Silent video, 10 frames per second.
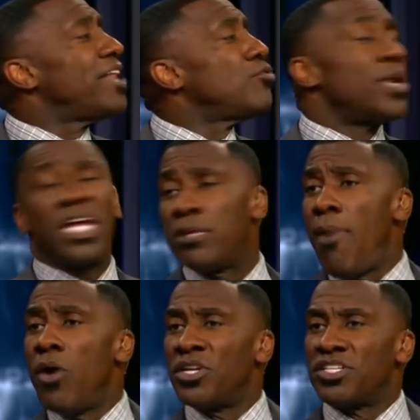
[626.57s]
I just want to get
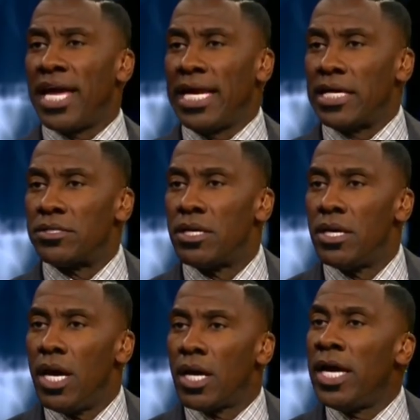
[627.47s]
the ball in his hands.
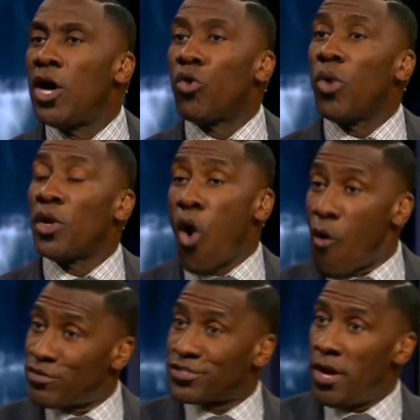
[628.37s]
He's going to run
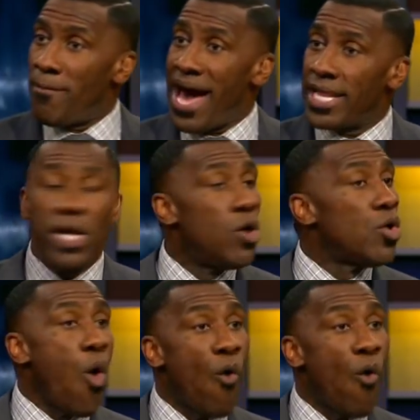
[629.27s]
over somebody. He's going to